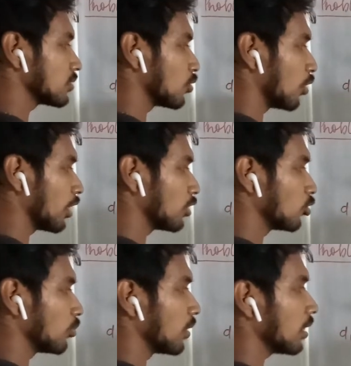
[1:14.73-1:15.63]
is
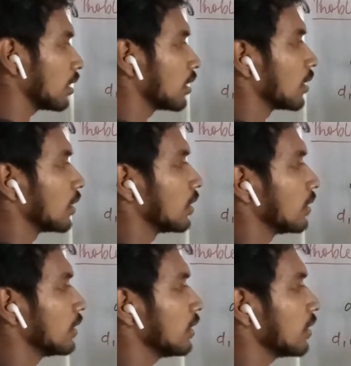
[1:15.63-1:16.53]
going to be
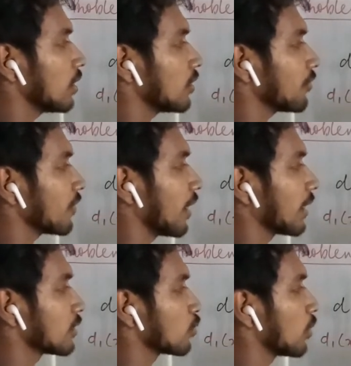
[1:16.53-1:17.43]
D of
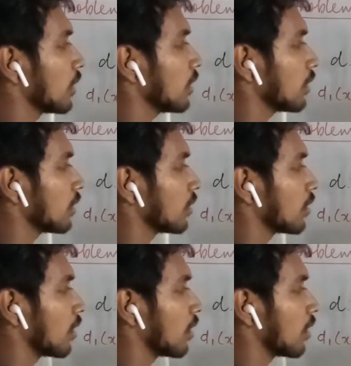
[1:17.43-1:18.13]
XY